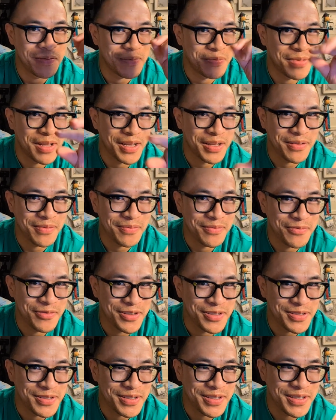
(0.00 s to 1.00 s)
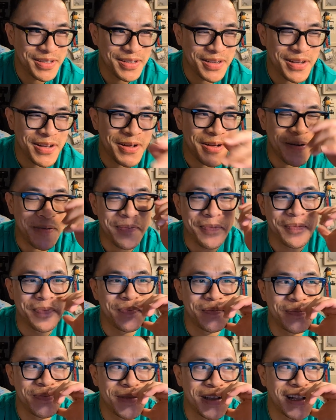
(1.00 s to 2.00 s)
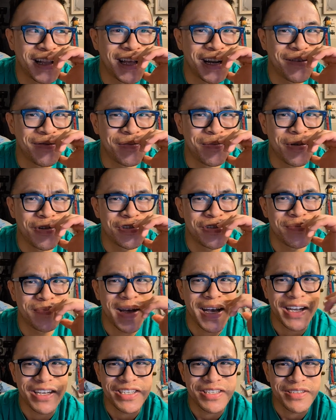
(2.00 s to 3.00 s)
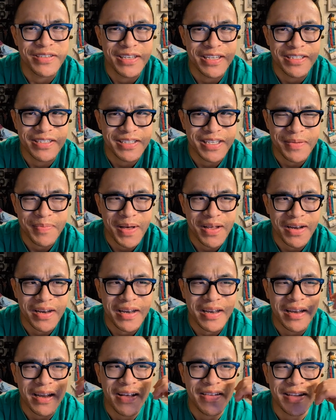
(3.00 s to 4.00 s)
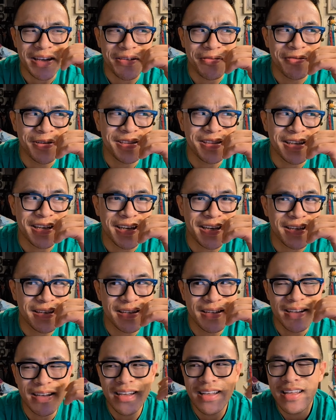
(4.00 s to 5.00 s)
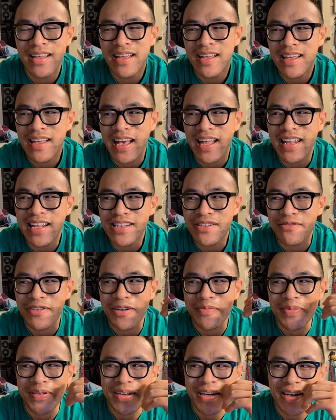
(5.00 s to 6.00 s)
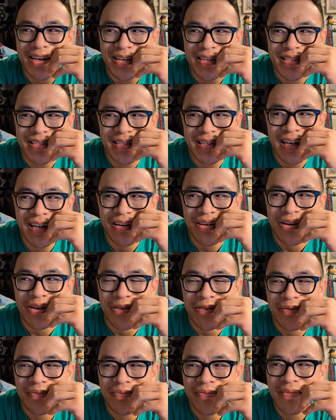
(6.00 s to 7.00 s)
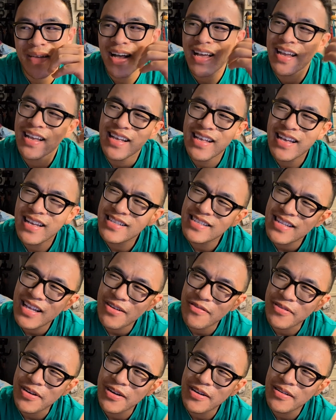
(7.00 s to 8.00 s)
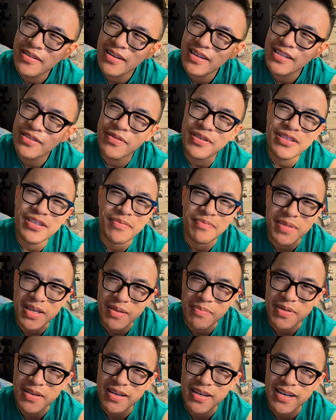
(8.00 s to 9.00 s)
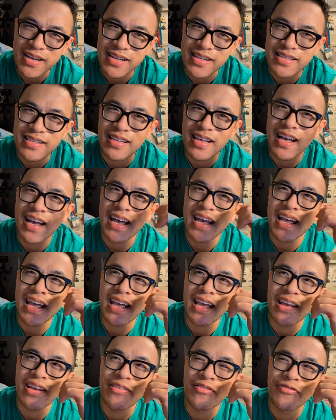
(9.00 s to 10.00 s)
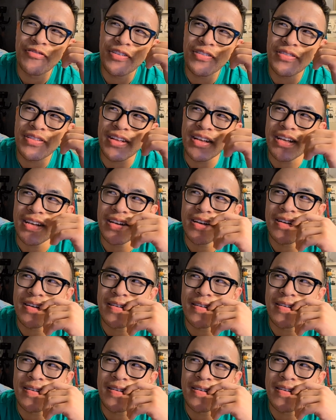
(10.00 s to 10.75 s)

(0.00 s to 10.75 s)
like recently, a lot of emotional baggage just came out, and I was like, what the heck? I think it's weird because I don't know. I guess it's not weird. It's weird to me because I feel like,